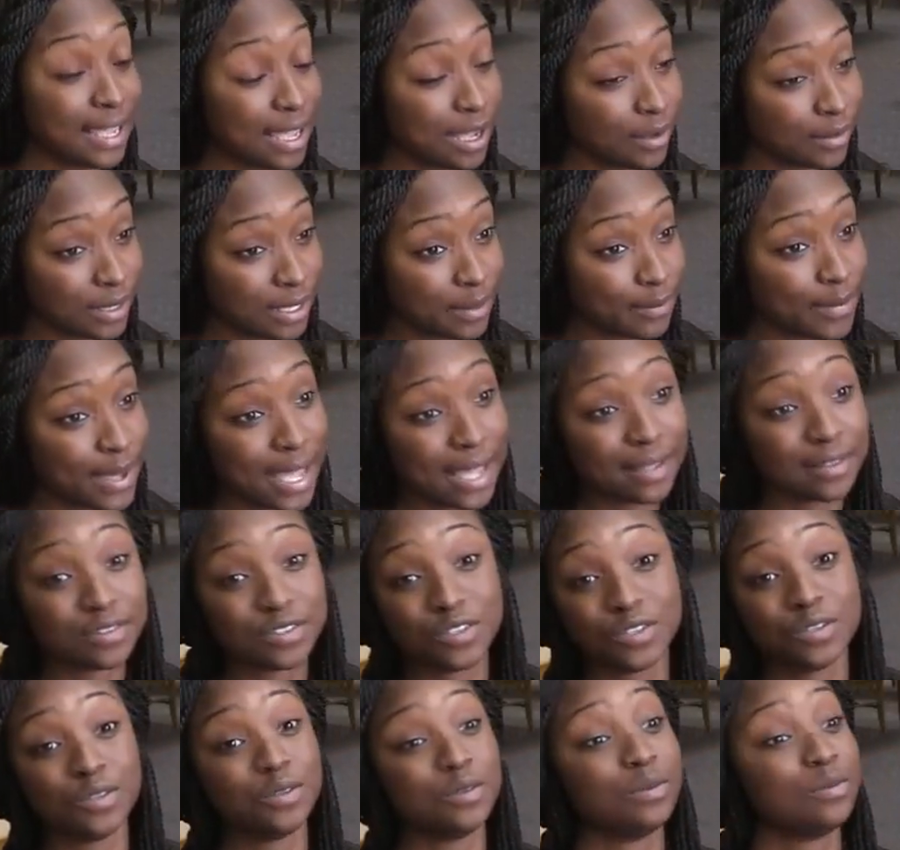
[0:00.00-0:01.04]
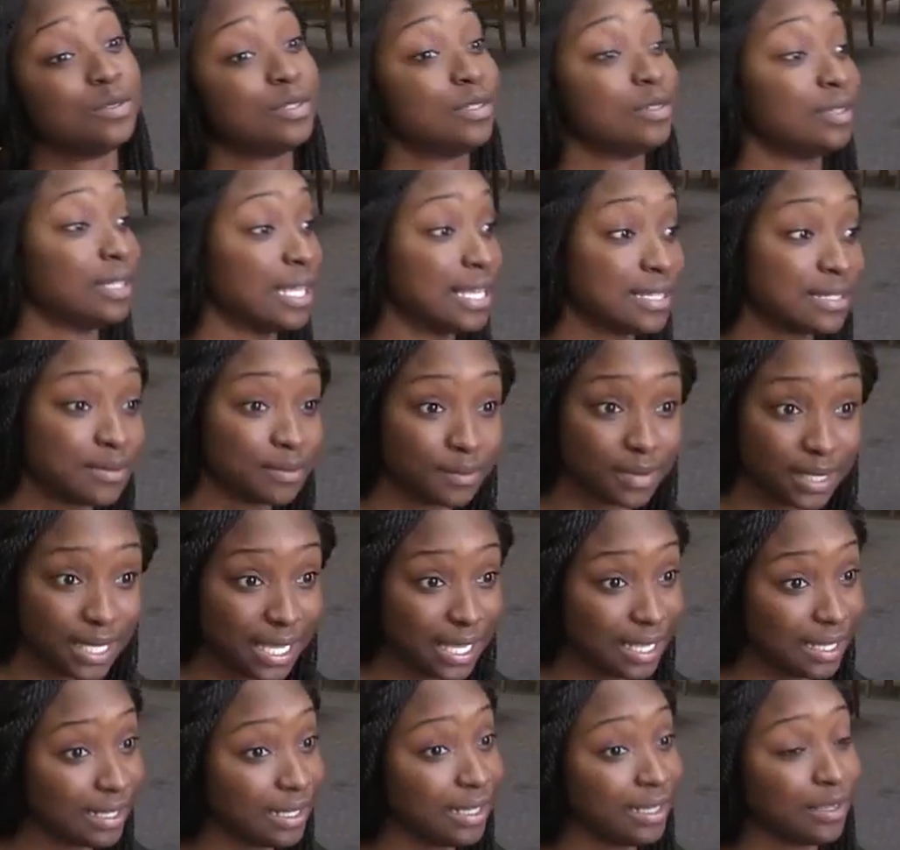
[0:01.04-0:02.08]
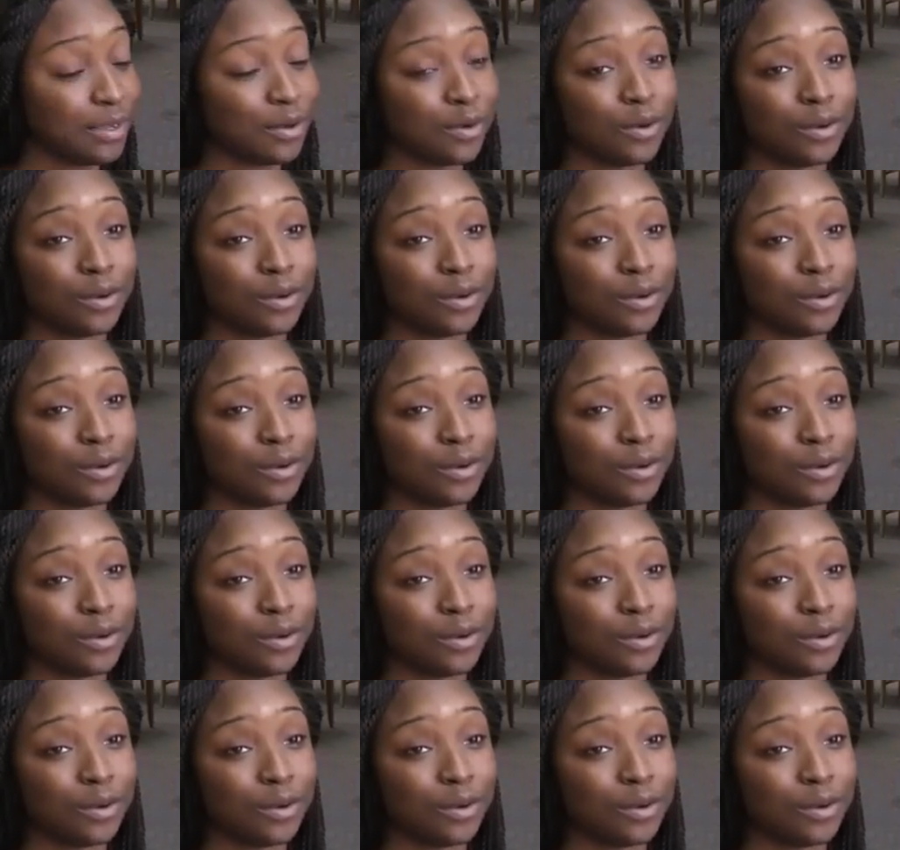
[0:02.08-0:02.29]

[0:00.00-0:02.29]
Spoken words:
I'll get back to lesson planning